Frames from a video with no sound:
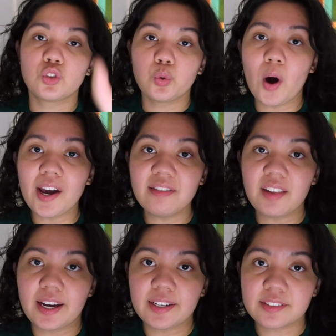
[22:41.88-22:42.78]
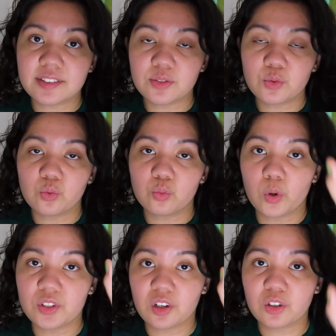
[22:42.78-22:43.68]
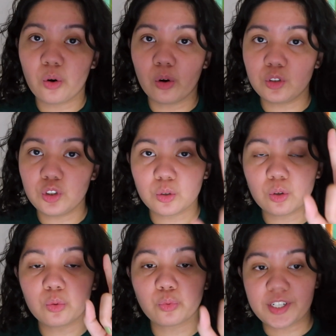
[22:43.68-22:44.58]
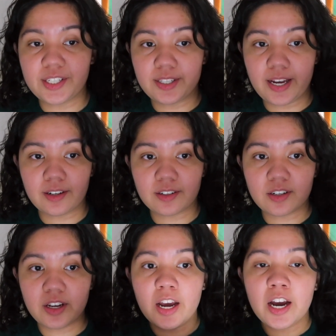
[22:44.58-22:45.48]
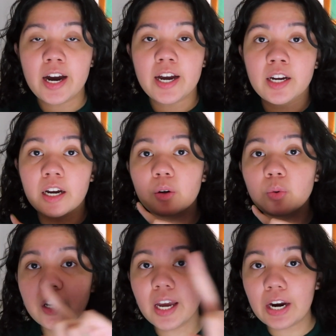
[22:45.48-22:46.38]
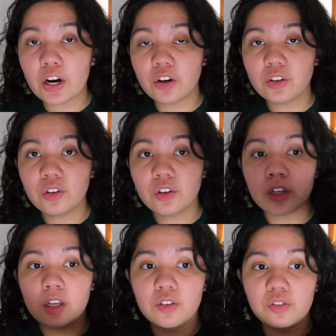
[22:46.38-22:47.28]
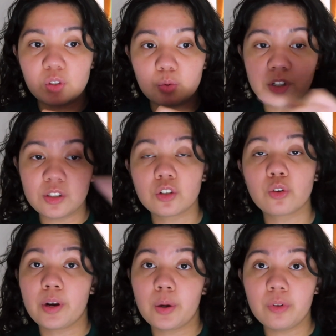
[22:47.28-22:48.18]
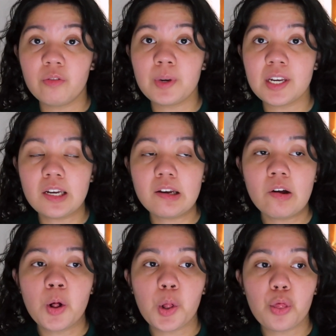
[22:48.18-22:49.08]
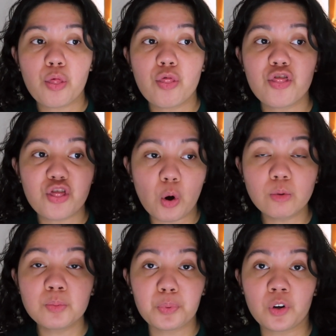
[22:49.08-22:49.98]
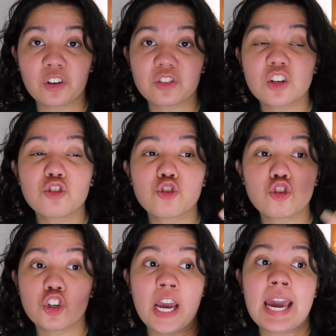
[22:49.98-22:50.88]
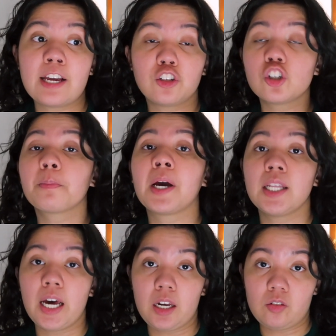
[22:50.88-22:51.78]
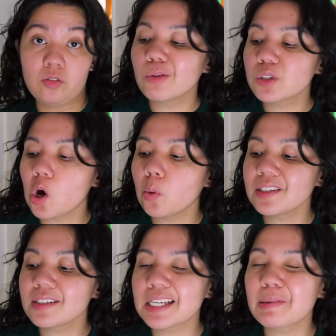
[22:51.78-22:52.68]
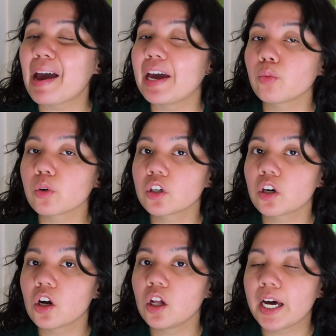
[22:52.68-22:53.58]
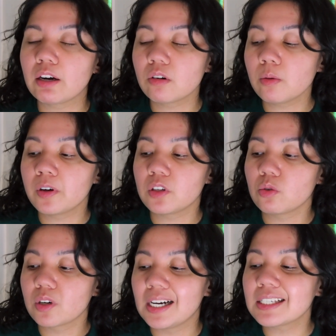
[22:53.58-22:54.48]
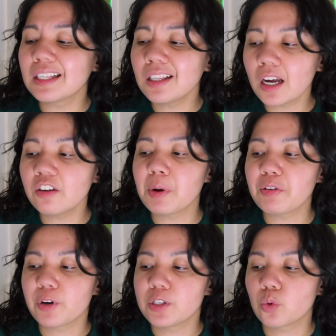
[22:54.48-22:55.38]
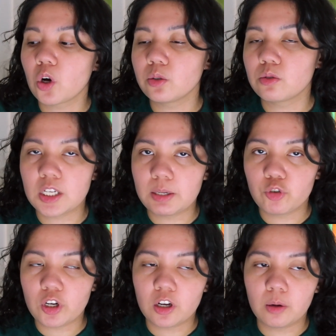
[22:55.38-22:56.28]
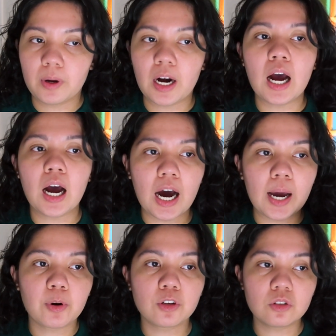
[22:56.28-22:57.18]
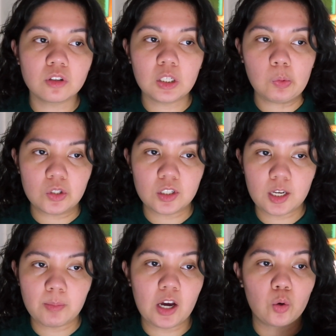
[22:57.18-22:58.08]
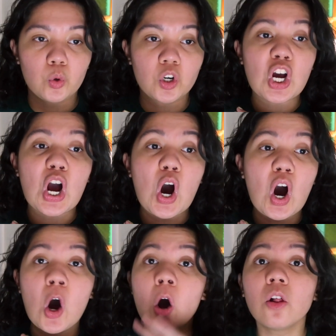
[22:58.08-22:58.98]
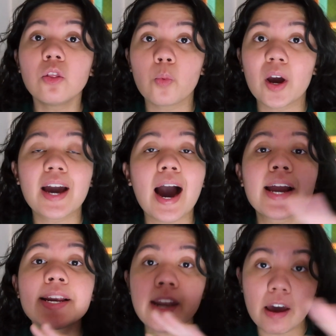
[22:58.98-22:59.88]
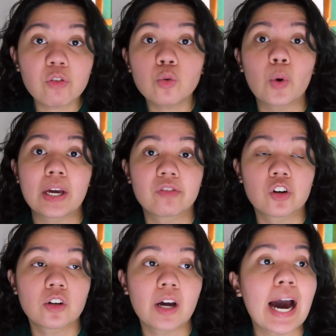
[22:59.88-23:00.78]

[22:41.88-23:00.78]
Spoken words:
Twilight was a cultural reset. And I don't care if you disagree with me, those books changed my life. was always a Team Edward girl. I don't know about you guys. A lot of my friends were also Team Jacob, but I personally was Team Edward all the way. I never wavered.